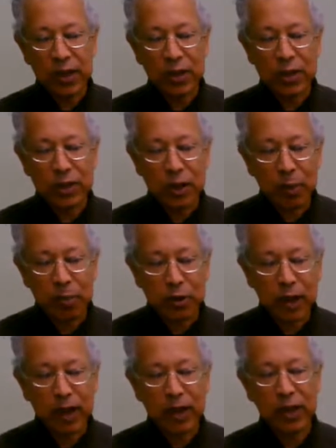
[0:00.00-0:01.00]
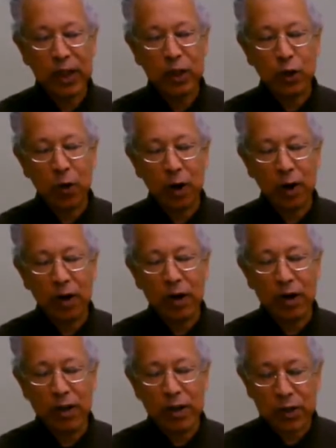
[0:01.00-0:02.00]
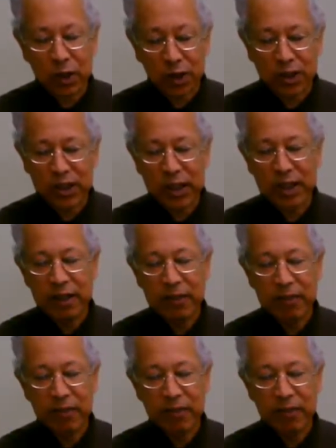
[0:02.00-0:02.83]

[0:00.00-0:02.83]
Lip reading: the subject that you are discussing